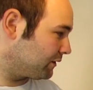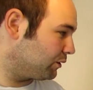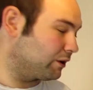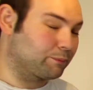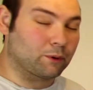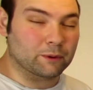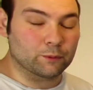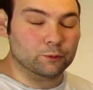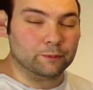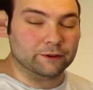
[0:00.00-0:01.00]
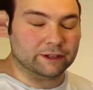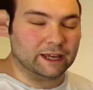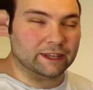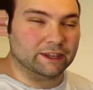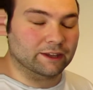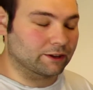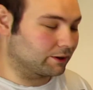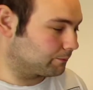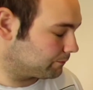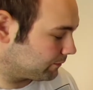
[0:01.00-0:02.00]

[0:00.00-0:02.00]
Well, it probably would be to get the